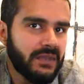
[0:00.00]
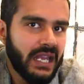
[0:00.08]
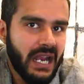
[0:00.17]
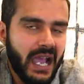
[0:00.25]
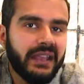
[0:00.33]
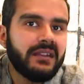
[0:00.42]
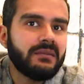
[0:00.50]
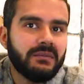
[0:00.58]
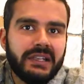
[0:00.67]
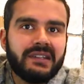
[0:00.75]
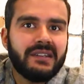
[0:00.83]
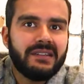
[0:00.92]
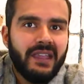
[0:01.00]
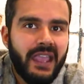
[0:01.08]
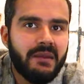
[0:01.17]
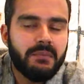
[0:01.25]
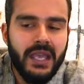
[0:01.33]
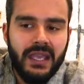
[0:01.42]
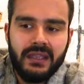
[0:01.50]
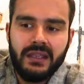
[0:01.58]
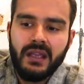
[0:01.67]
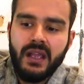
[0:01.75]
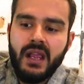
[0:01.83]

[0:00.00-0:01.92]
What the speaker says: an item, let's say it's a handbag,